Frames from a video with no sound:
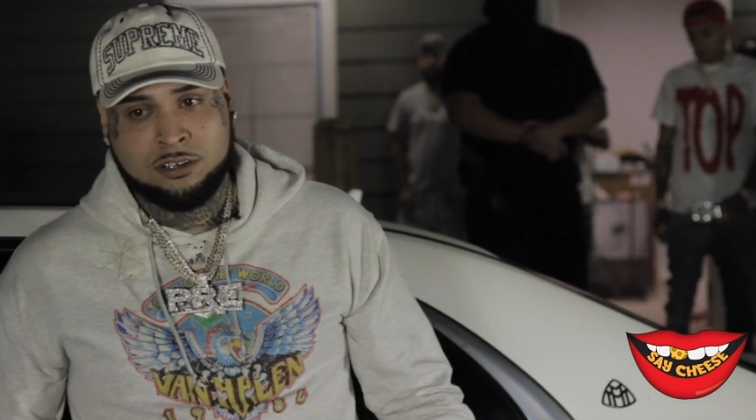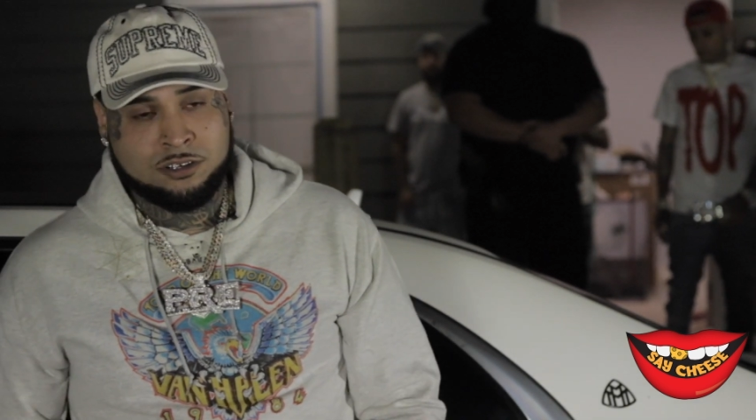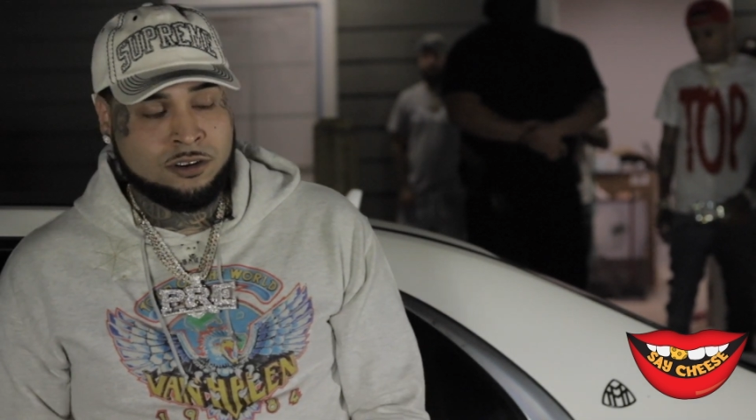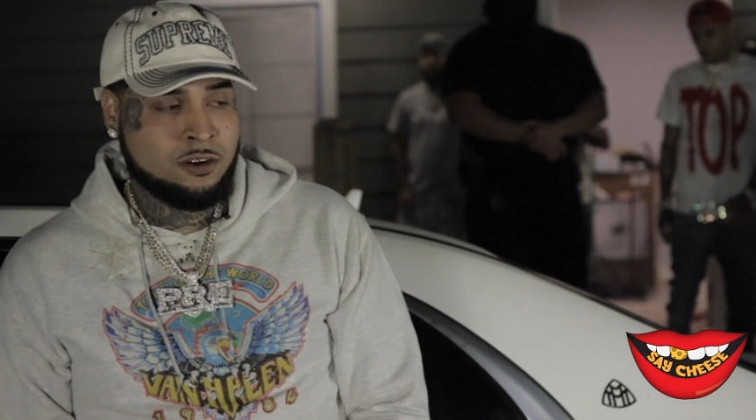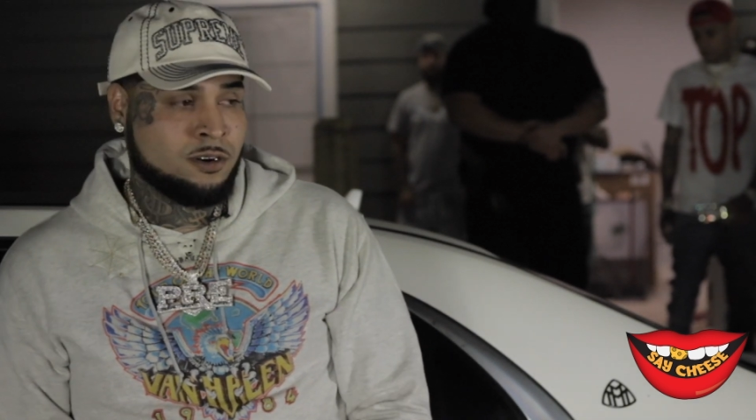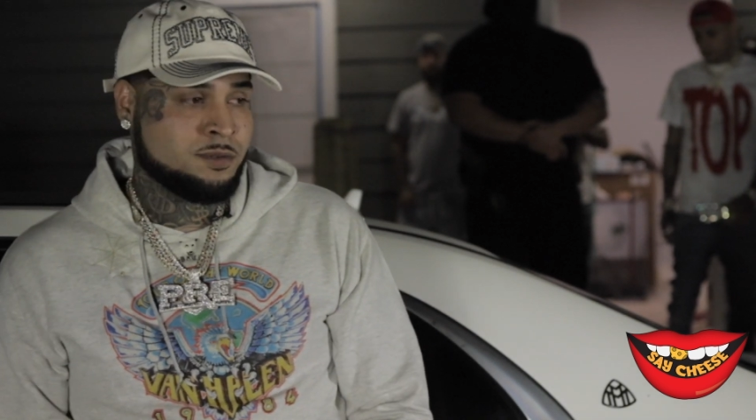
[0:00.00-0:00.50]

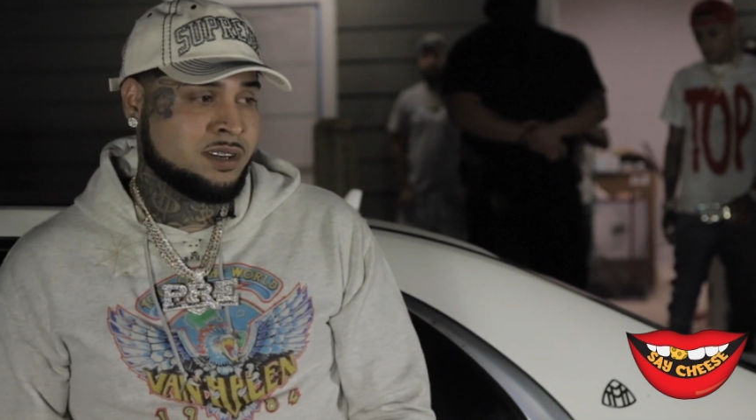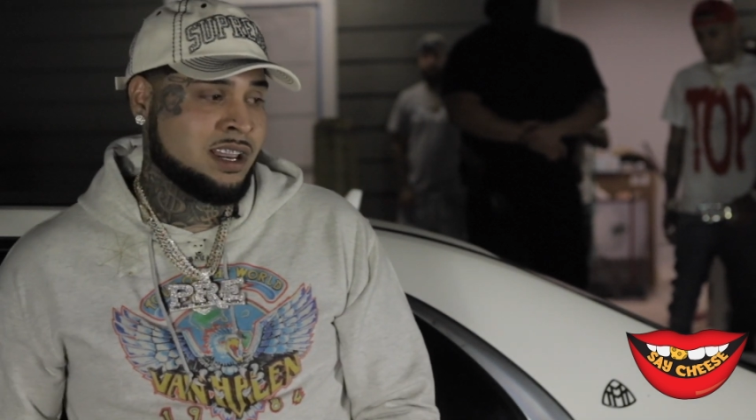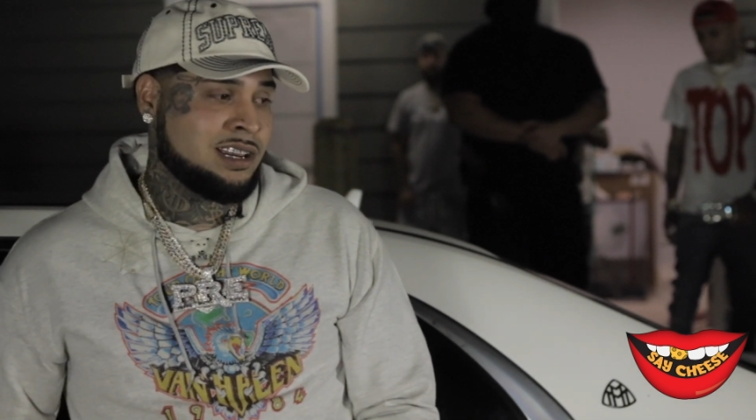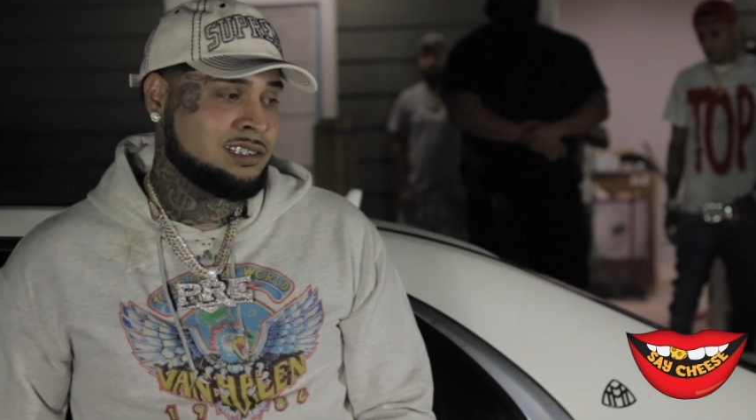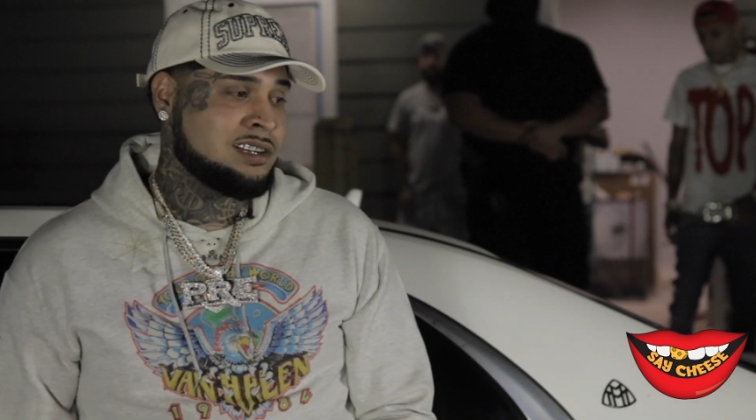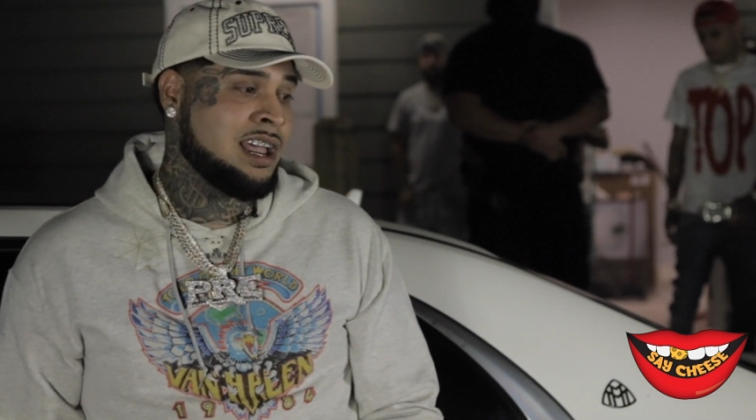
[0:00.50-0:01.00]
you know what I'm
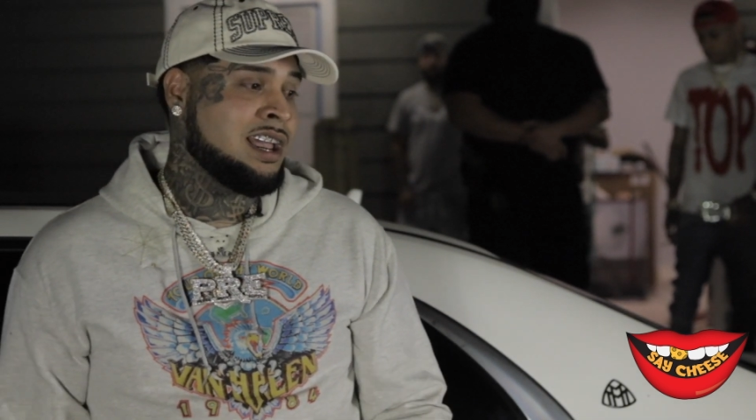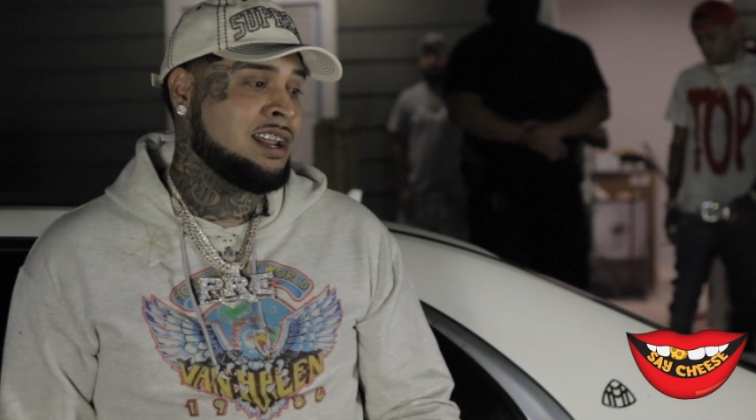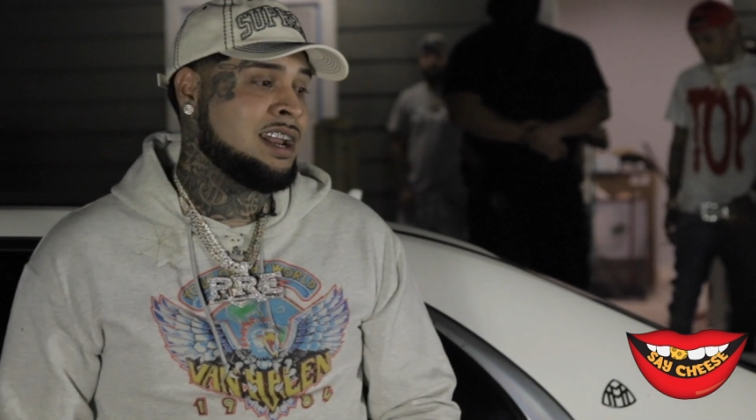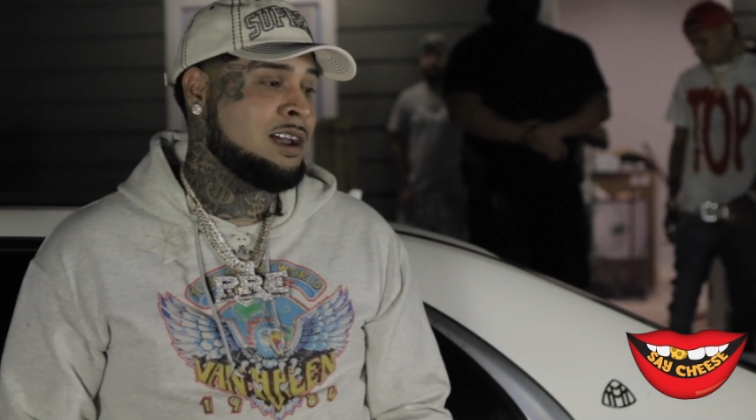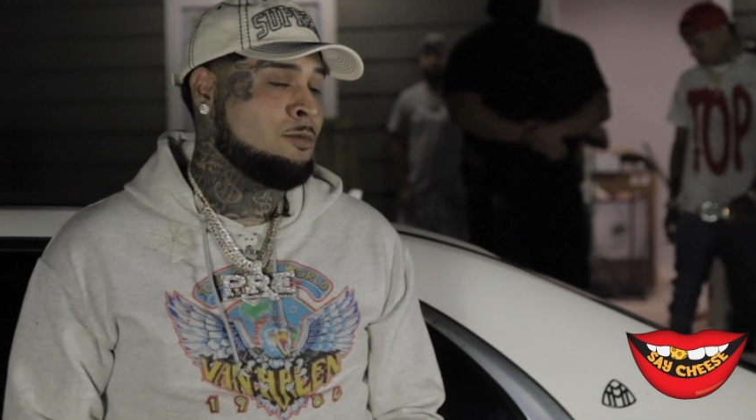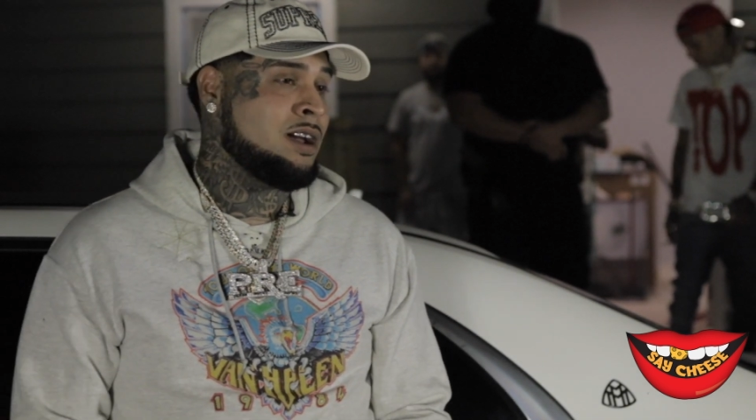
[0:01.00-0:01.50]
saying,
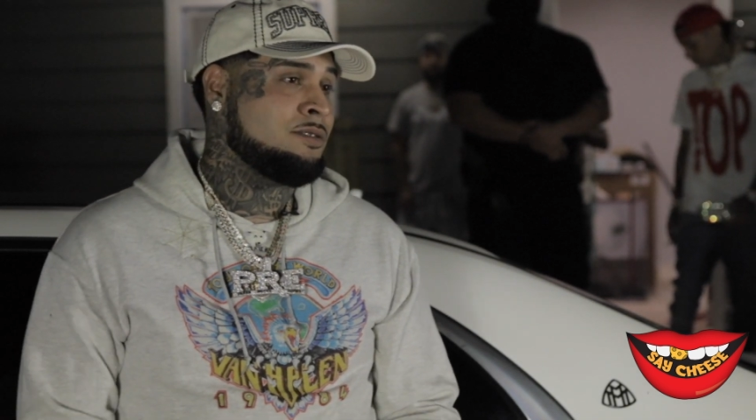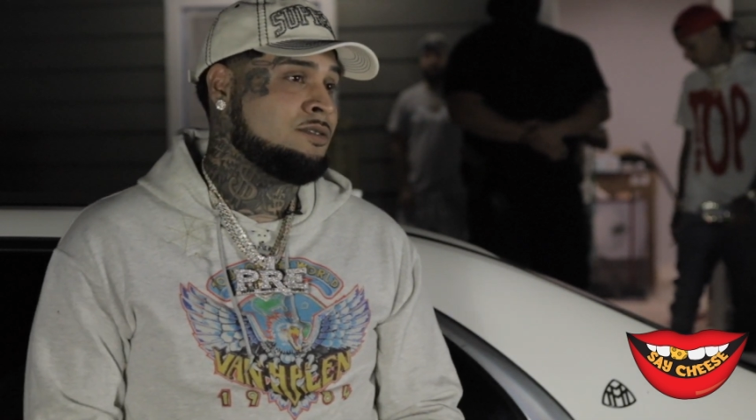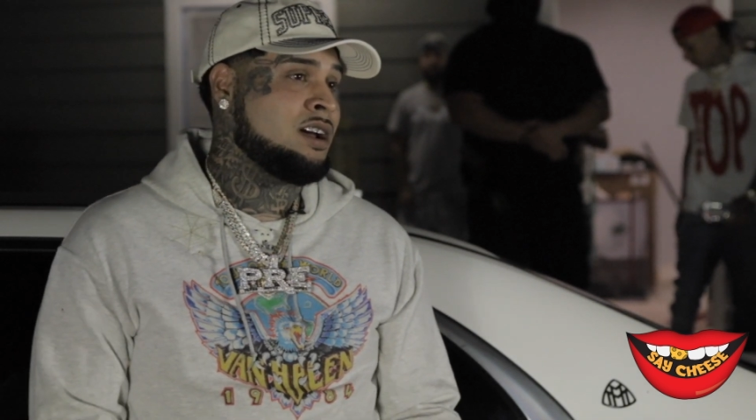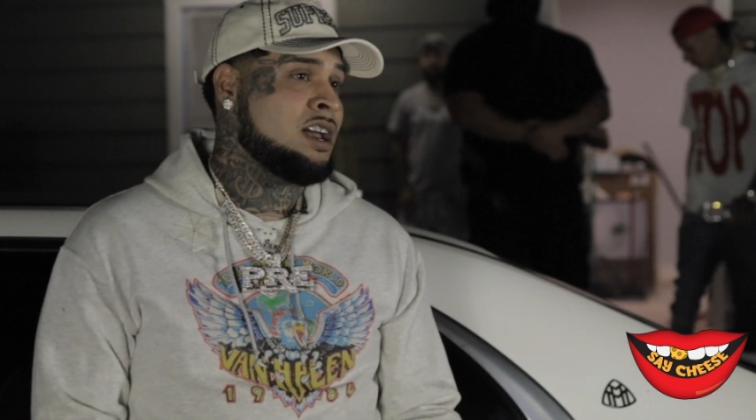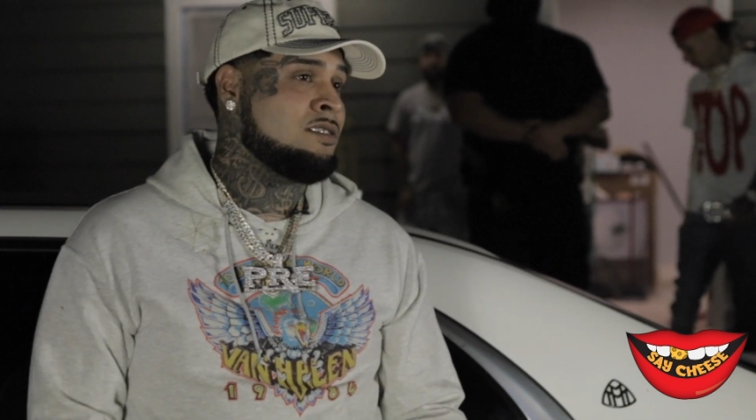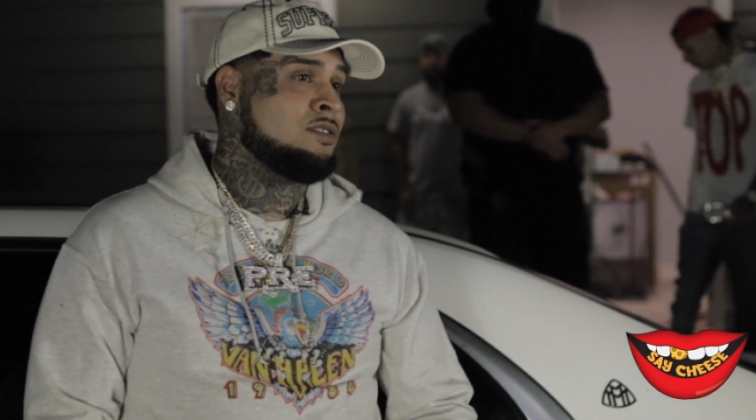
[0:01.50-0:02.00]
staying that way
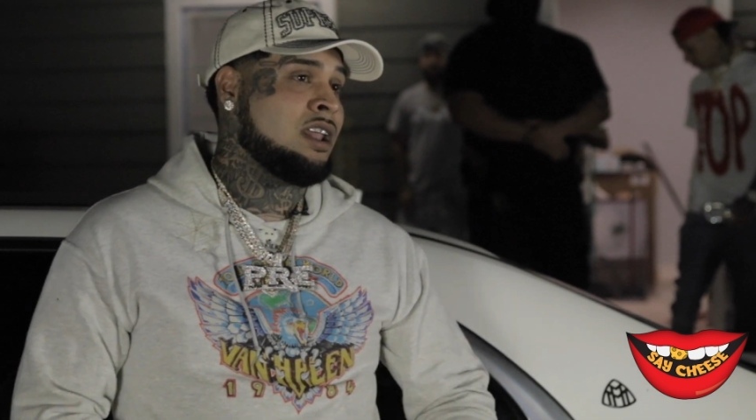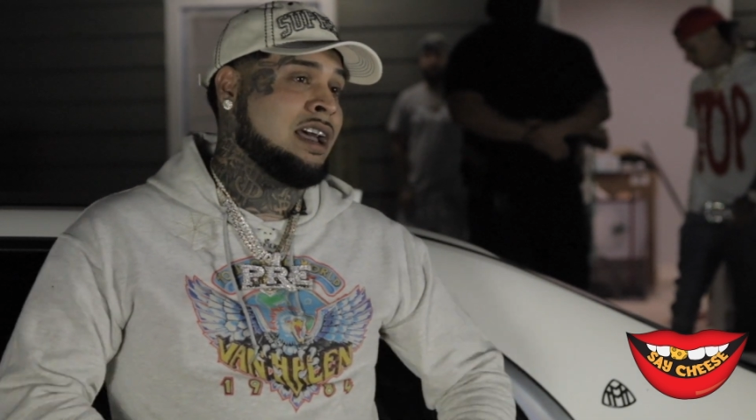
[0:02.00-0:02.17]
forever.